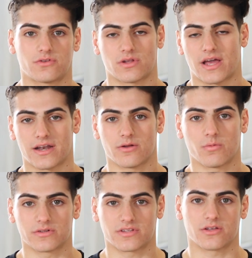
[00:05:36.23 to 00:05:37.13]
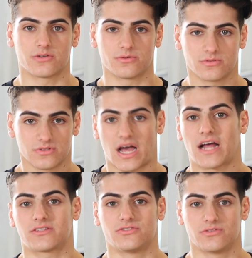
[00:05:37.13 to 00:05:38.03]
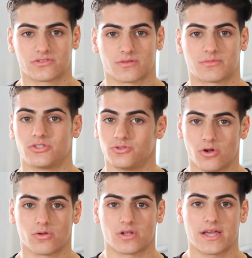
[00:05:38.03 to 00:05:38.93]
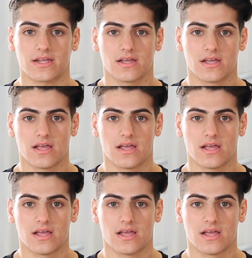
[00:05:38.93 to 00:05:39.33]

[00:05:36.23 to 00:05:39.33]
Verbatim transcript: Don't let anyone tell you not to do something you don't like.